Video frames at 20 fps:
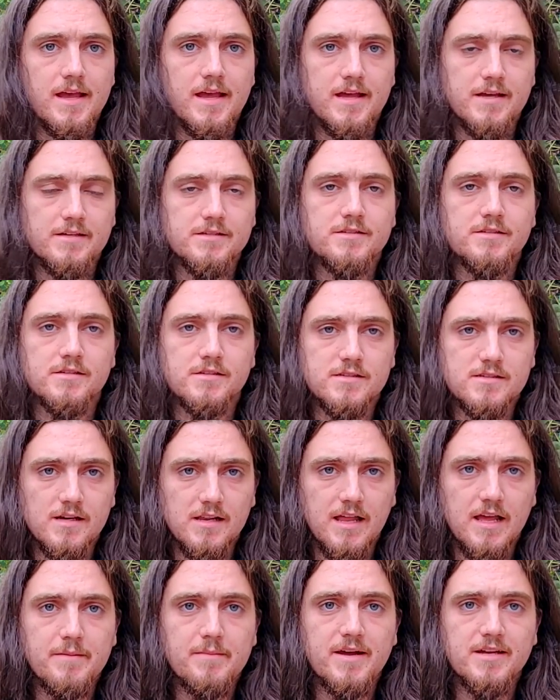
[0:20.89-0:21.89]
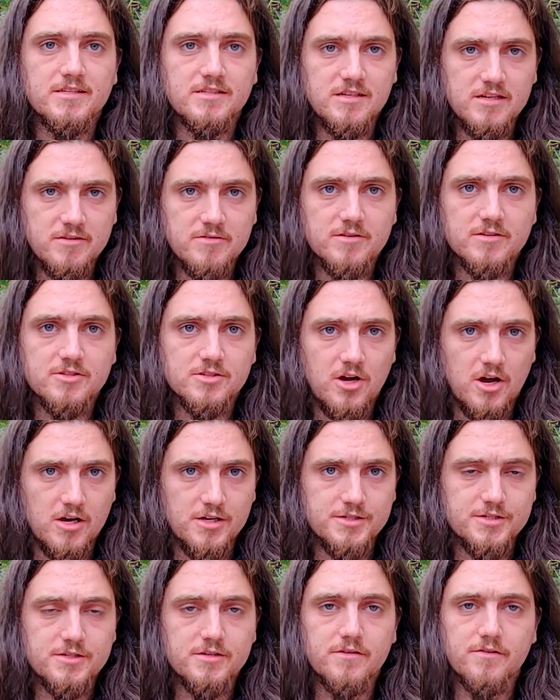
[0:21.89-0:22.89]
is distilling my secret
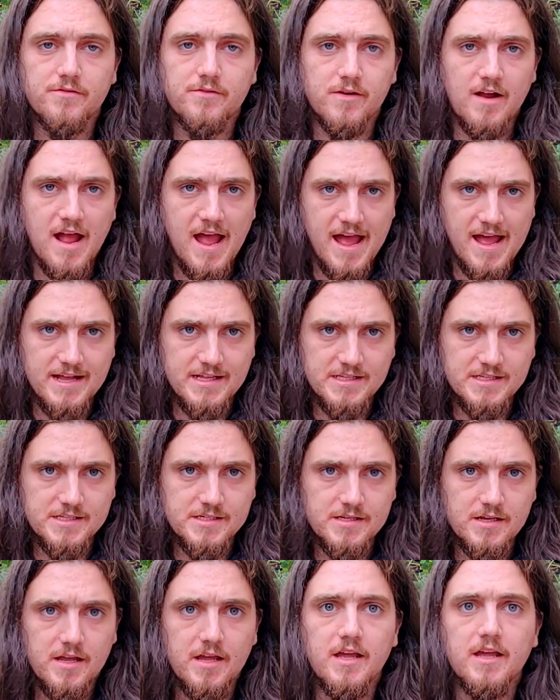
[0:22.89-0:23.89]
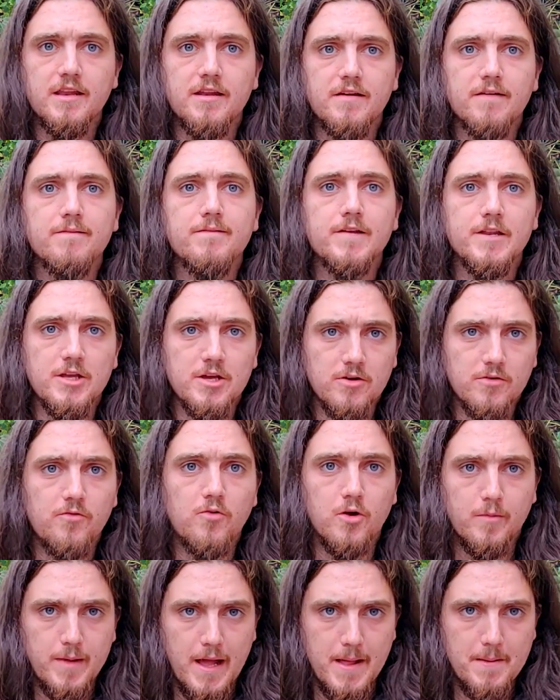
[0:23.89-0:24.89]
sauce for ads in video
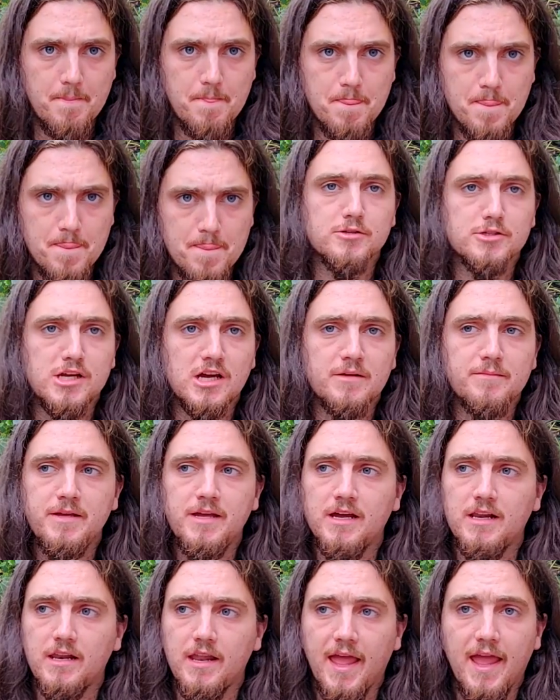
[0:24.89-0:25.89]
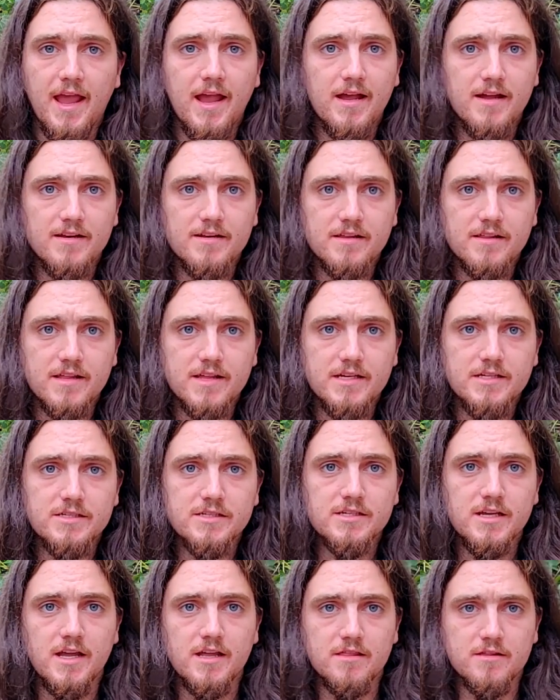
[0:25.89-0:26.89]
format. There's going to be a link to
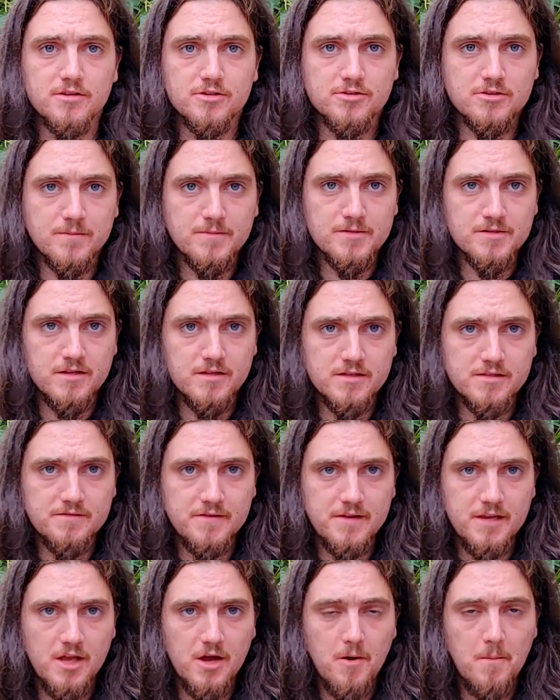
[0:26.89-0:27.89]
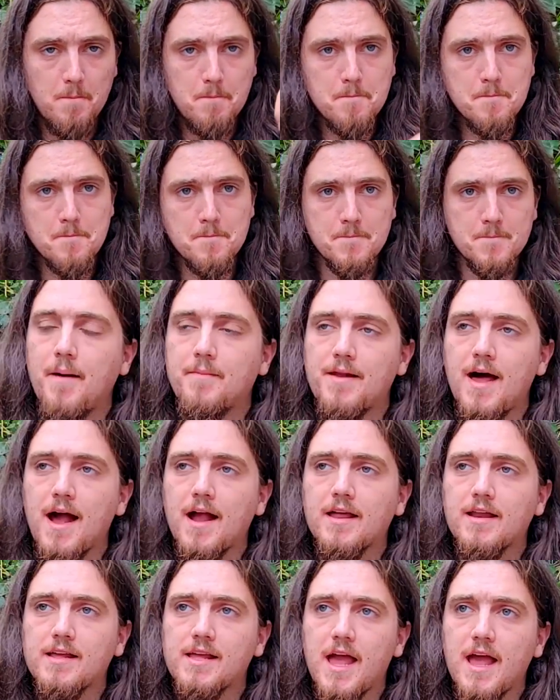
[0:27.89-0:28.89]
this in the description of this video. I'm
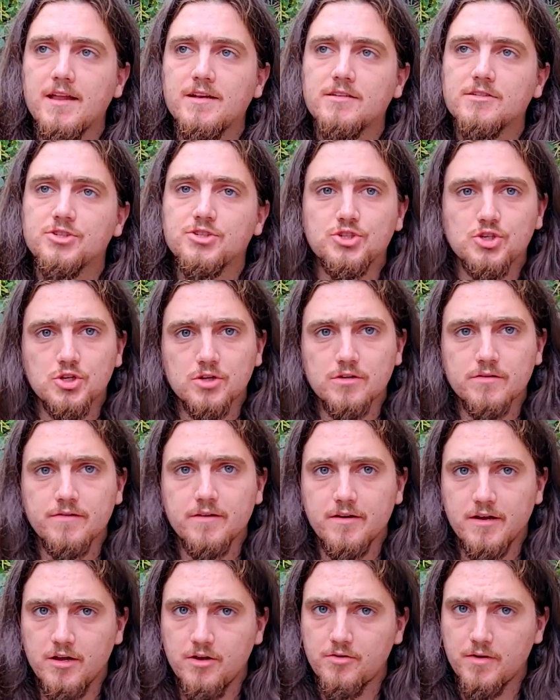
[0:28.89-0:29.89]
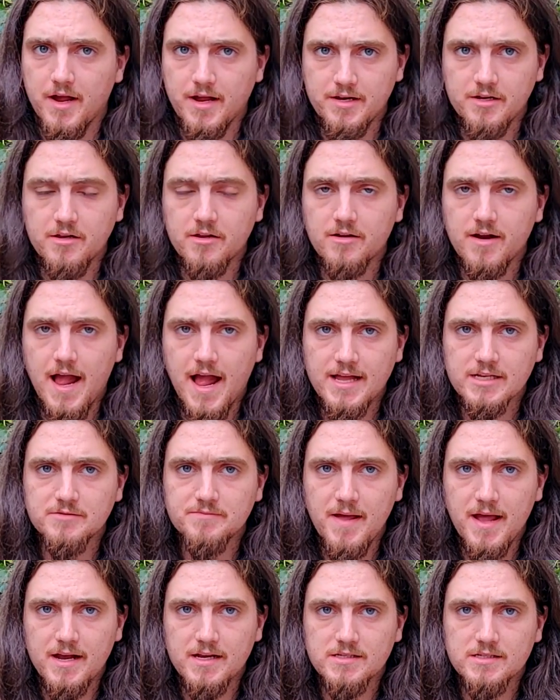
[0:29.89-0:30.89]
not going to get into certain very granular
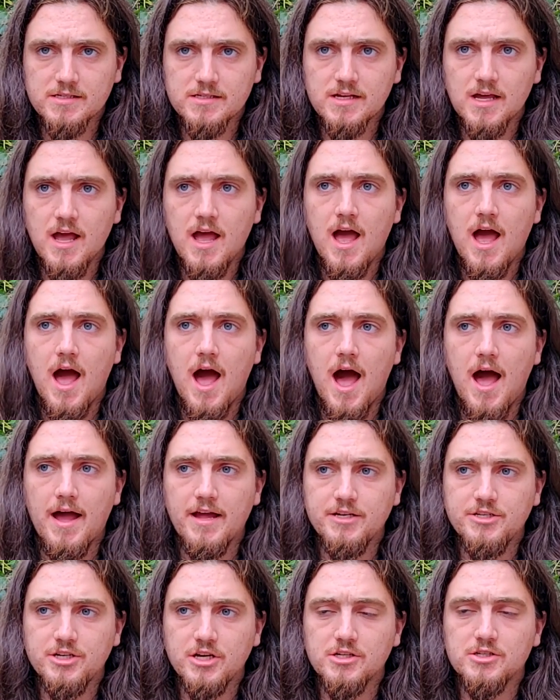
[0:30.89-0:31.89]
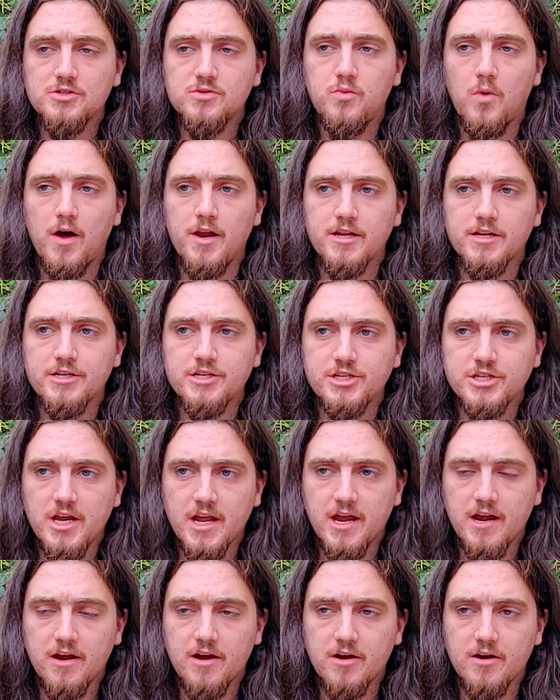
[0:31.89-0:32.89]
aspects. I just want to
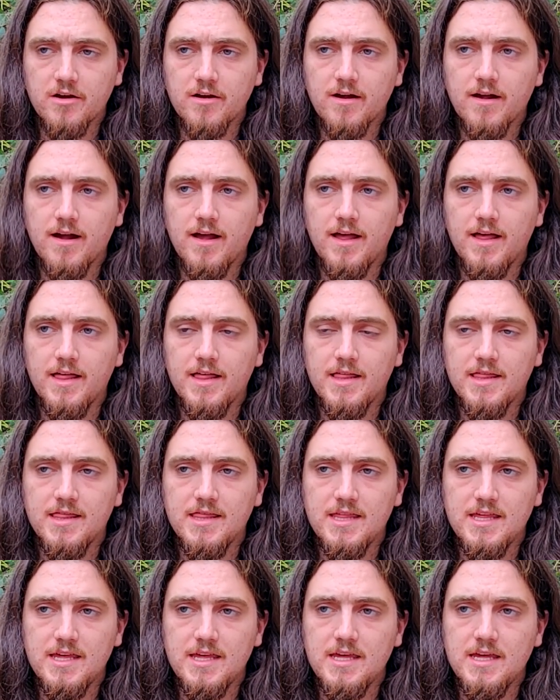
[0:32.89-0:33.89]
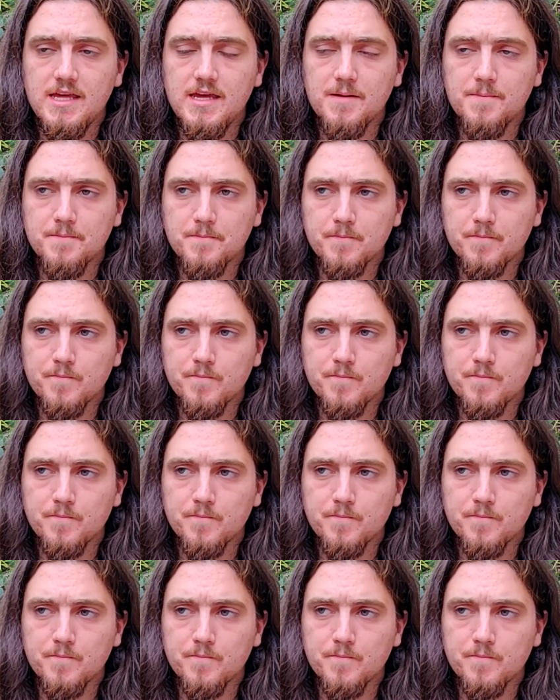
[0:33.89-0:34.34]
share the